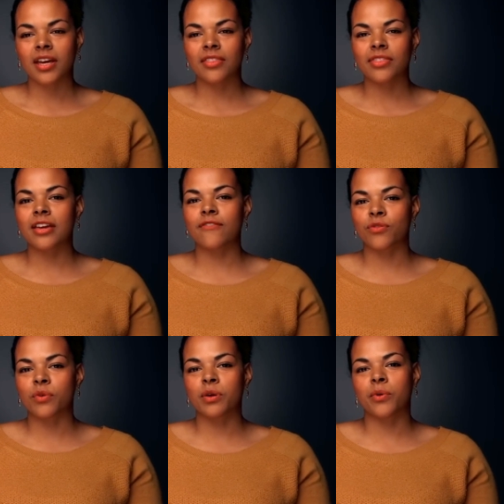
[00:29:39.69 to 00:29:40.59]
I can think
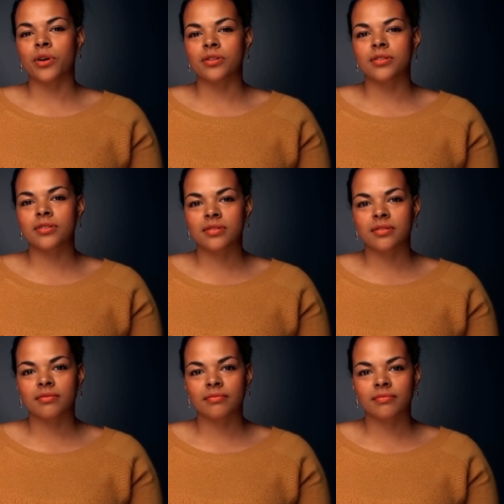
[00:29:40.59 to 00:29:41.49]
of three
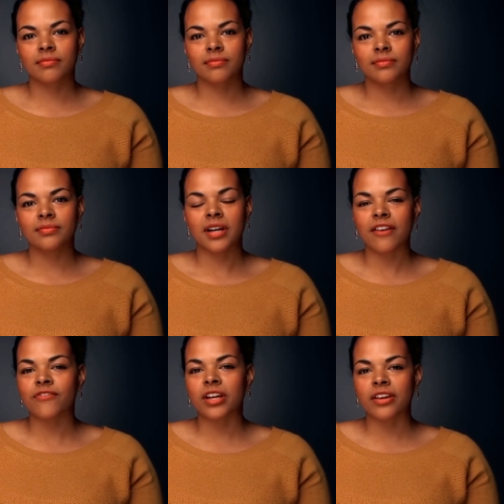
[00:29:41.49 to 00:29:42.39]
words
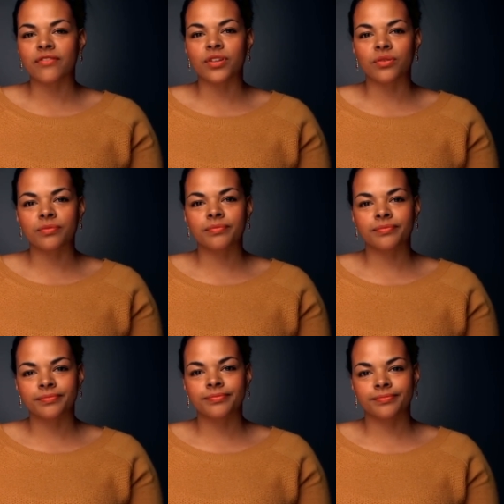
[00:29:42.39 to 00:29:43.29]
I forgive you.
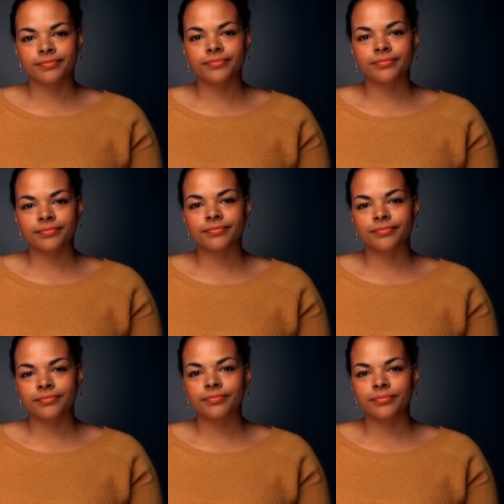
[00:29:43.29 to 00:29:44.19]

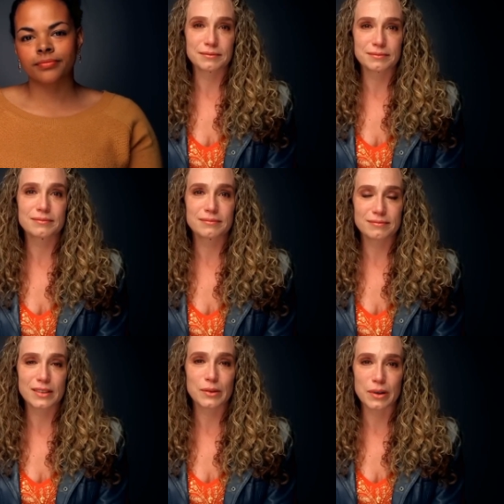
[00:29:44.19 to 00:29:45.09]

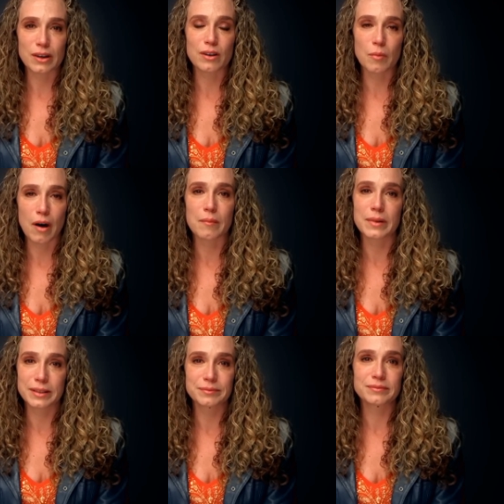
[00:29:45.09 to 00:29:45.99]
You were a good
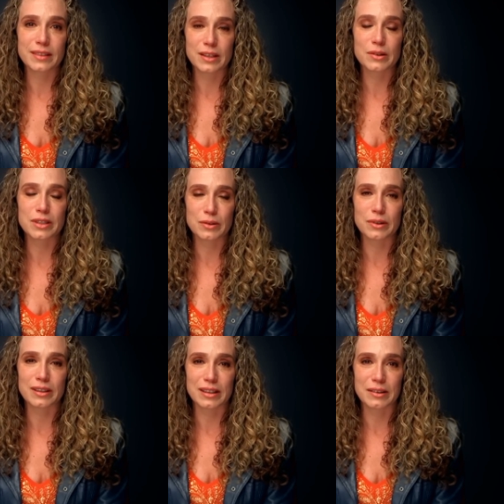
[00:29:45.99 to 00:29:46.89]
mom. You
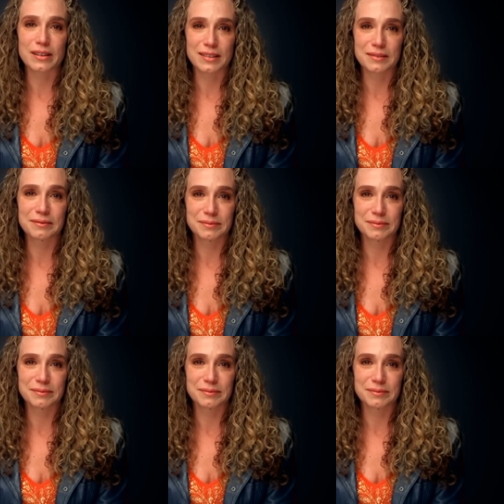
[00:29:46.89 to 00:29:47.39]
did really good.